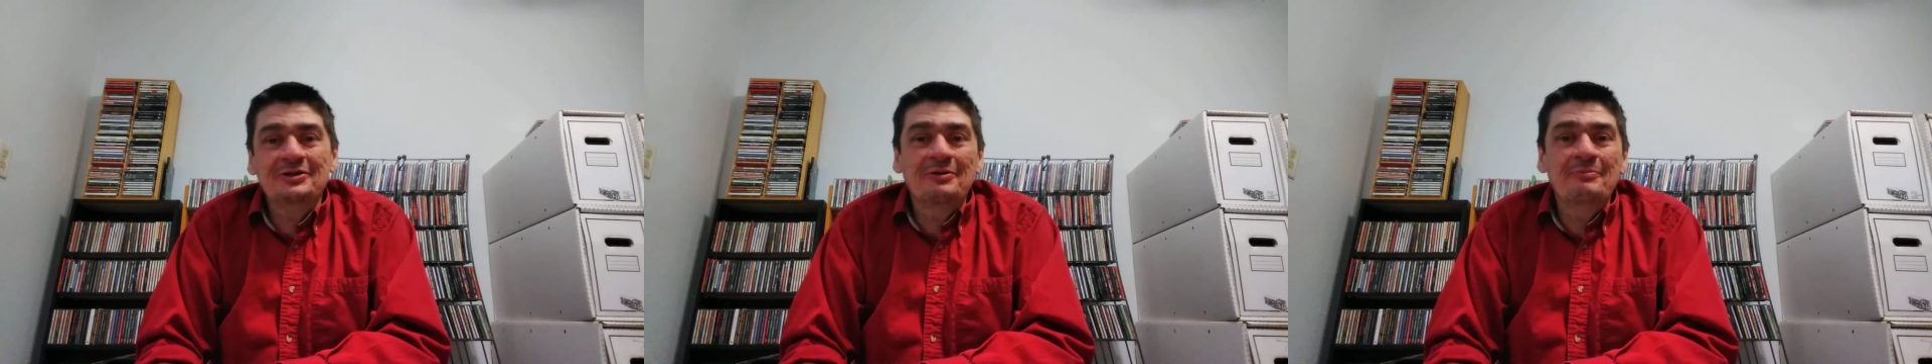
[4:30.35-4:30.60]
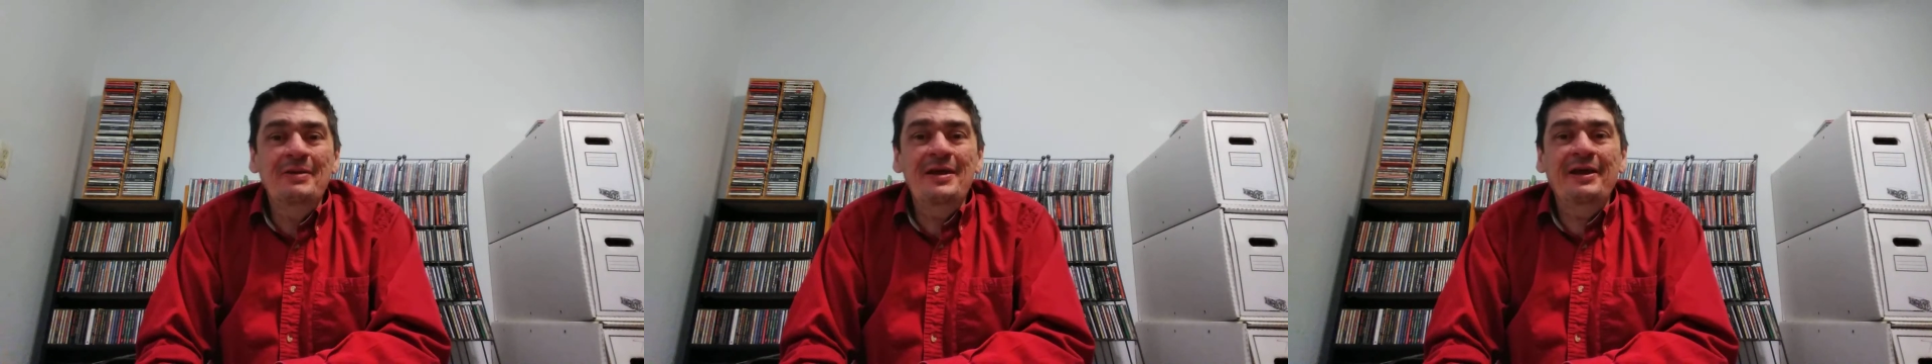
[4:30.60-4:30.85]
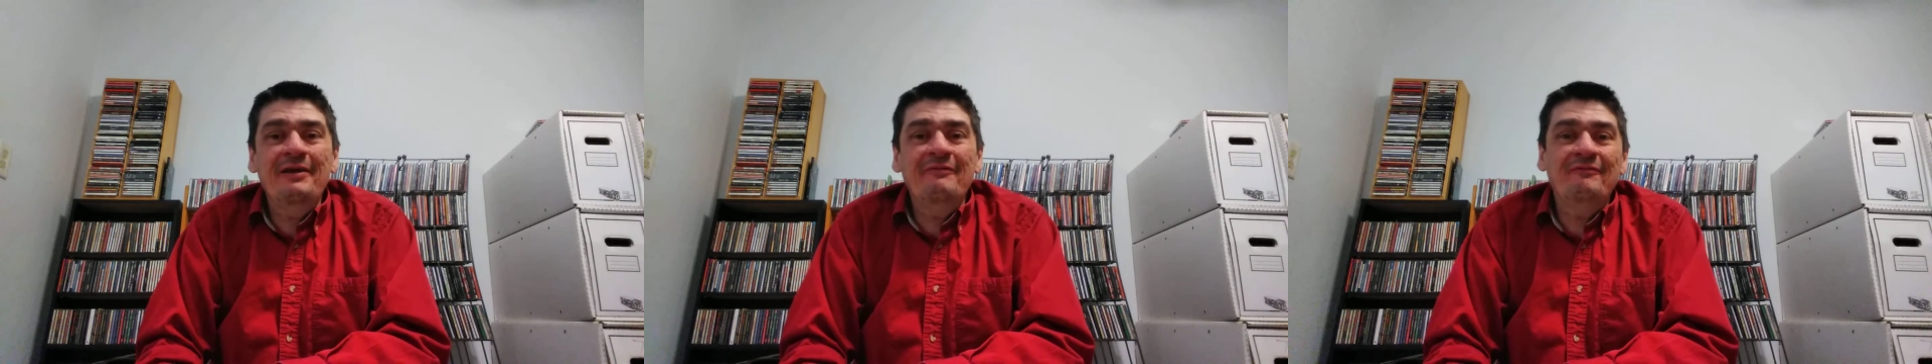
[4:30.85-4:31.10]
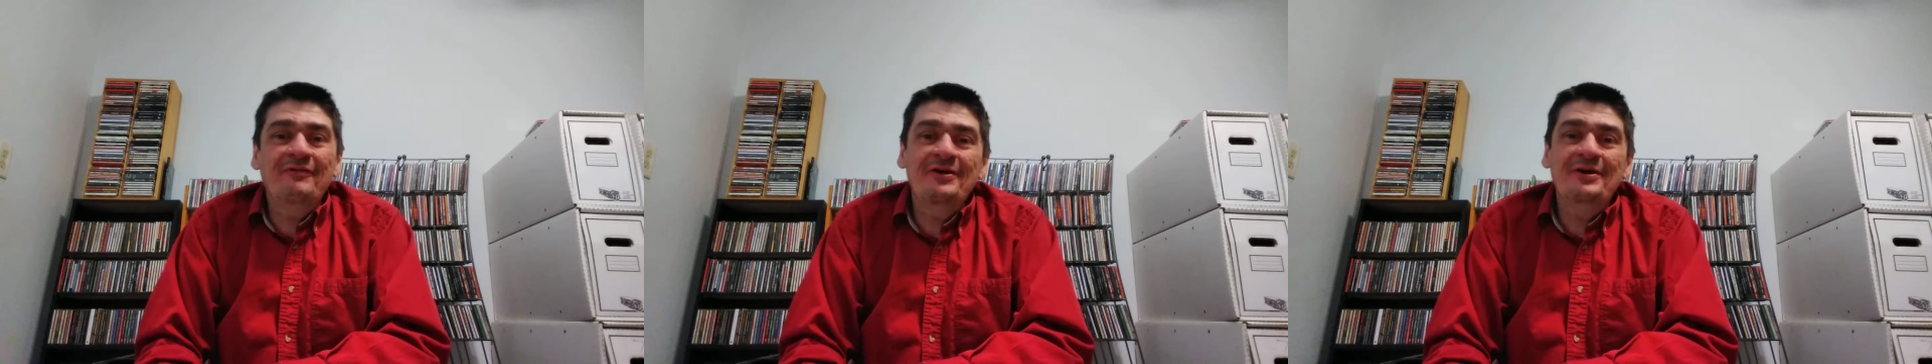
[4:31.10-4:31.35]
"They're
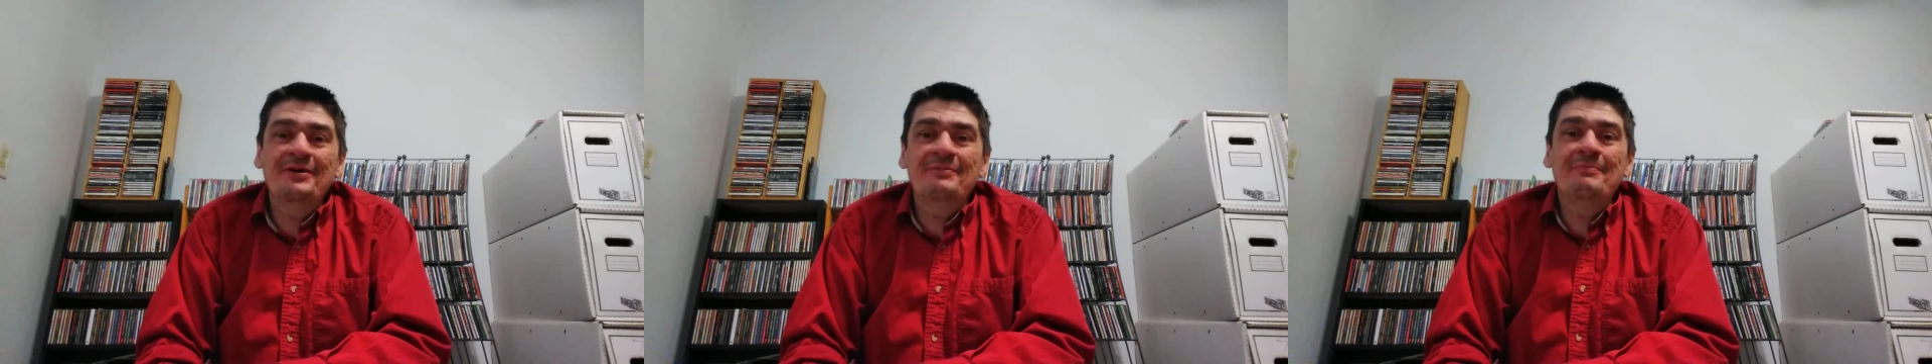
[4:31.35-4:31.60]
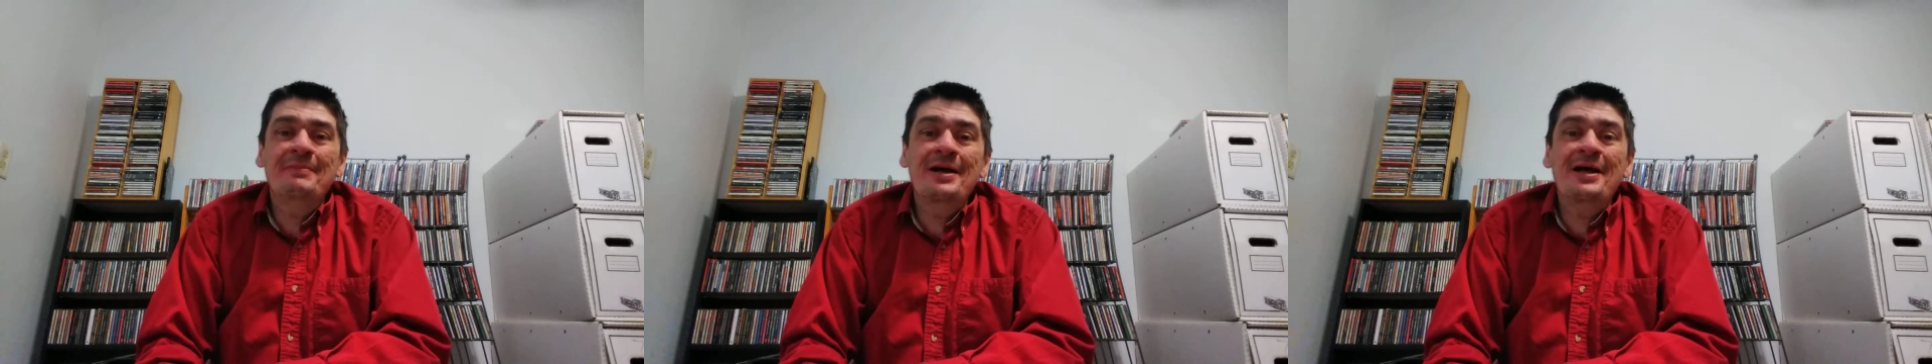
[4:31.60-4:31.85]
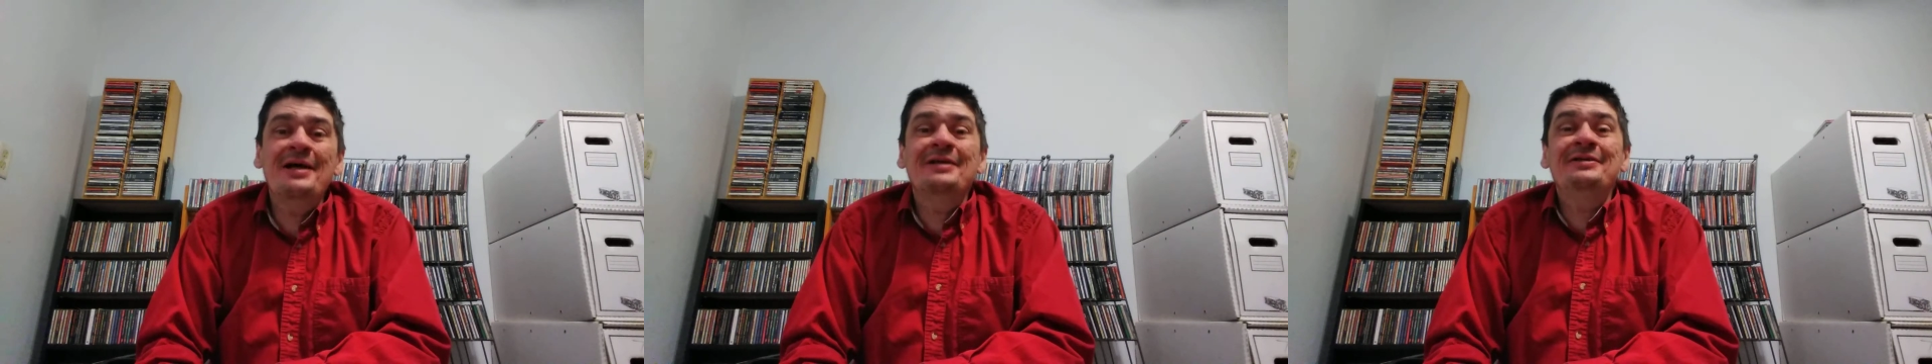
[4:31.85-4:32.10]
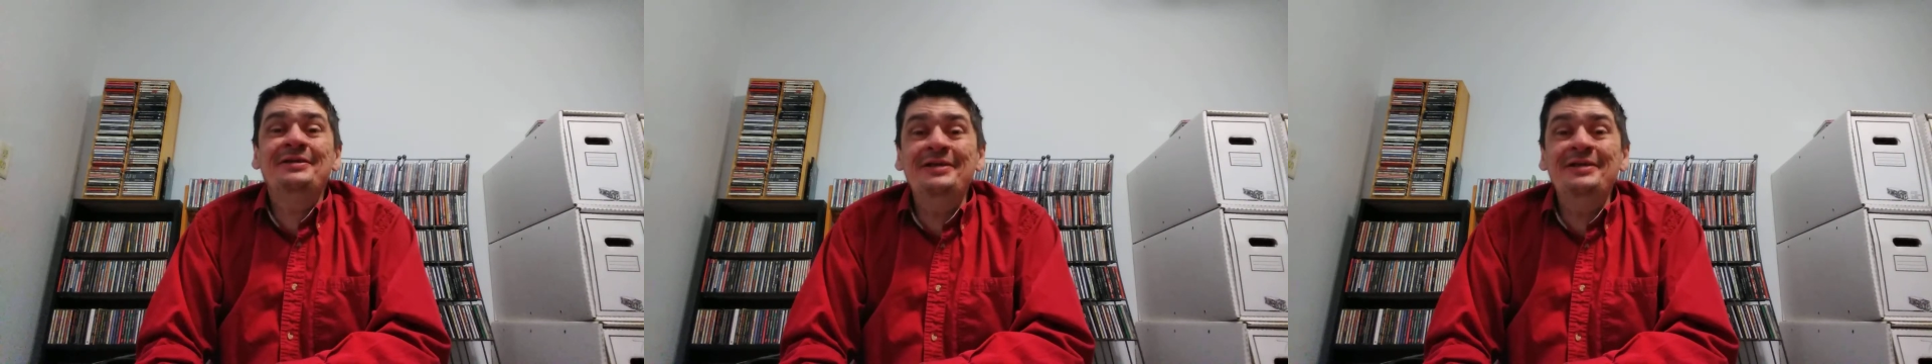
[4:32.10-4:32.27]
making fun of my